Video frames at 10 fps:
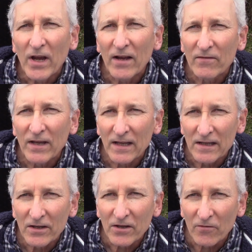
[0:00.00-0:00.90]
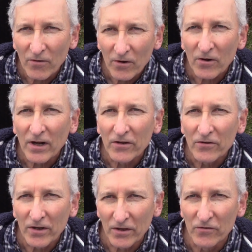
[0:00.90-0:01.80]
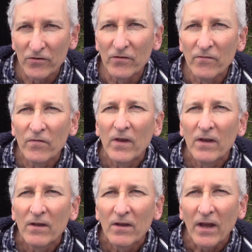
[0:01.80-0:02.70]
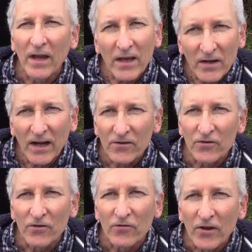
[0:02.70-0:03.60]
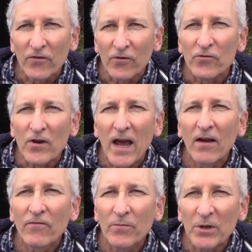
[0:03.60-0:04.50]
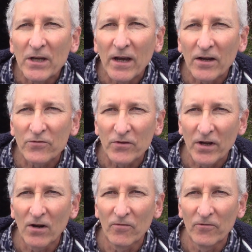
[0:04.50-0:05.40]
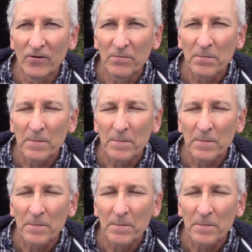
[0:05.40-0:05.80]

you have catalytic converter on your engine and oxygen sensors, you have to be extra careful.